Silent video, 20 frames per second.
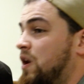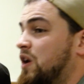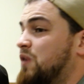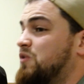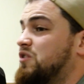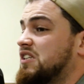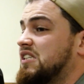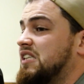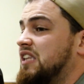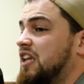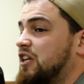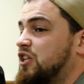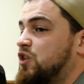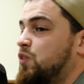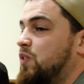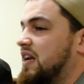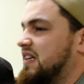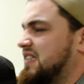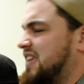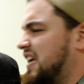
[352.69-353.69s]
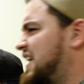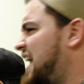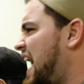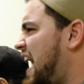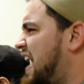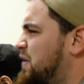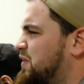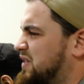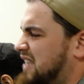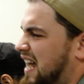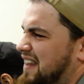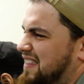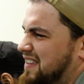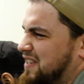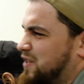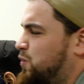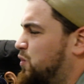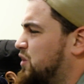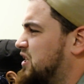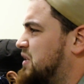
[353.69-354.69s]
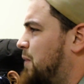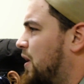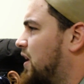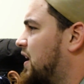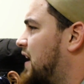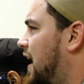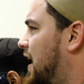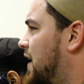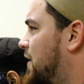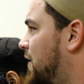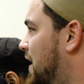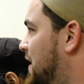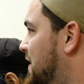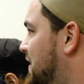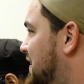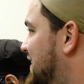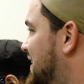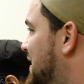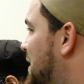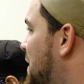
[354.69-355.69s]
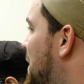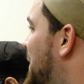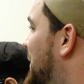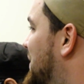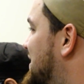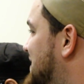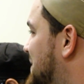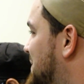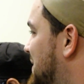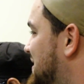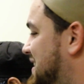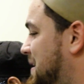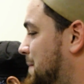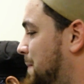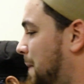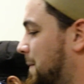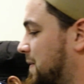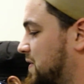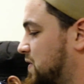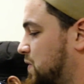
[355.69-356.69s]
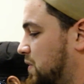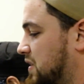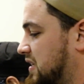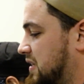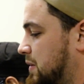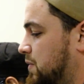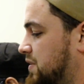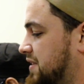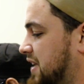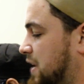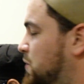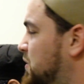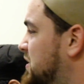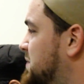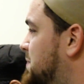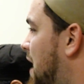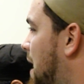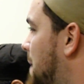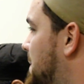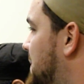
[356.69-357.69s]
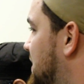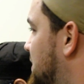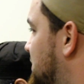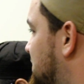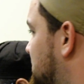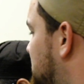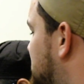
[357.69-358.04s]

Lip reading: we don't just look to it as like, yeah, he was kind of this cool, smart guy, right? One time I was in a public school and someone was like, who's Muhammad? And